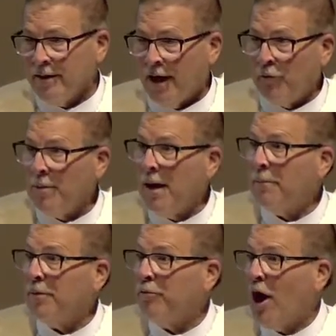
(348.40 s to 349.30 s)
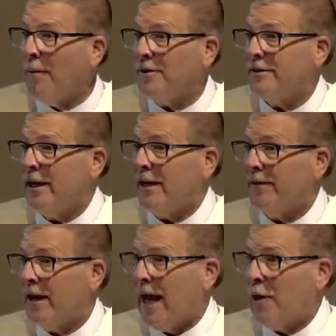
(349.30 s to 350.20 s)
I remember promising
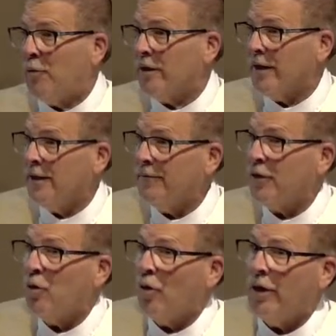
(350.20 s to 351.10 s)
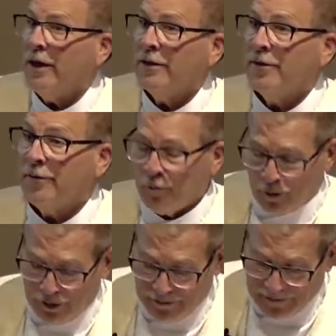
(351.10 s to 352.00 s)
that I would live according to the
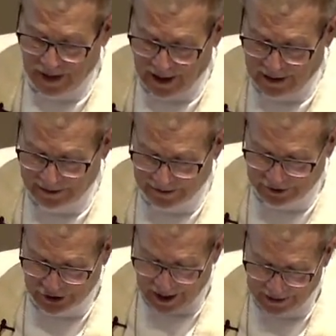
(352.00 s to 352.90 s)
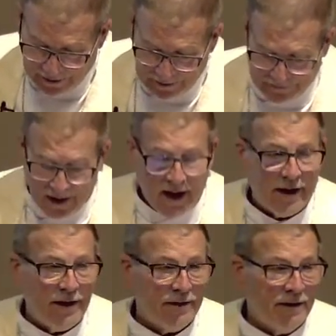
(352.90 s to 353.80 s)
Word of God as a child of
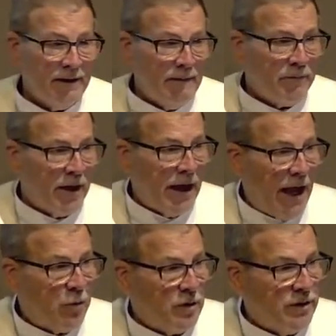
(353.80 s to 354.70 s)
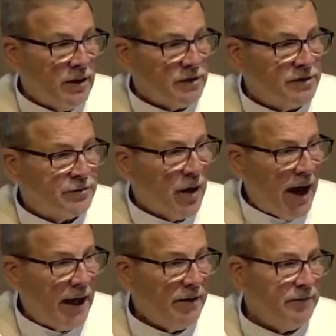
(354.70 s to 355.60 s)
God, and that I would
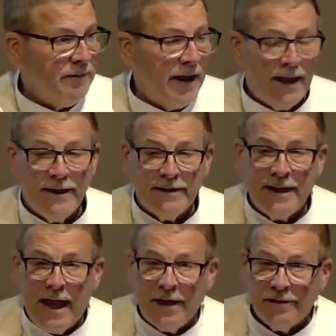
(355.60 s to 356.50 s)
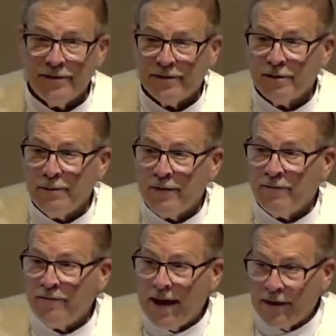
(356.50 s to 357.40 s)
strive and intend to be
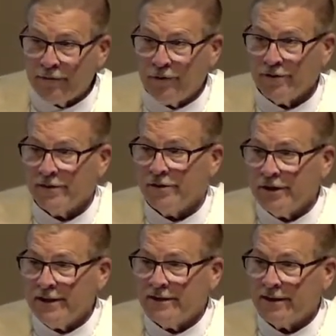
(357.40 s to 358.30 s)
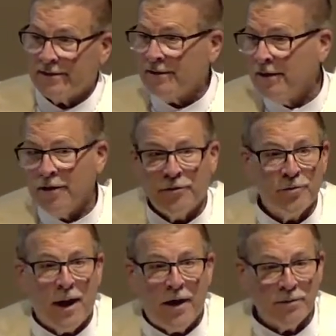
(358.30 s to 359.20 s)
faithful to Jesus
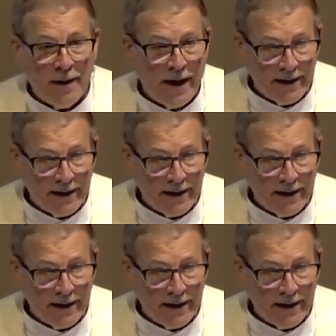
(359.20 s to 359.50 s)
throughout my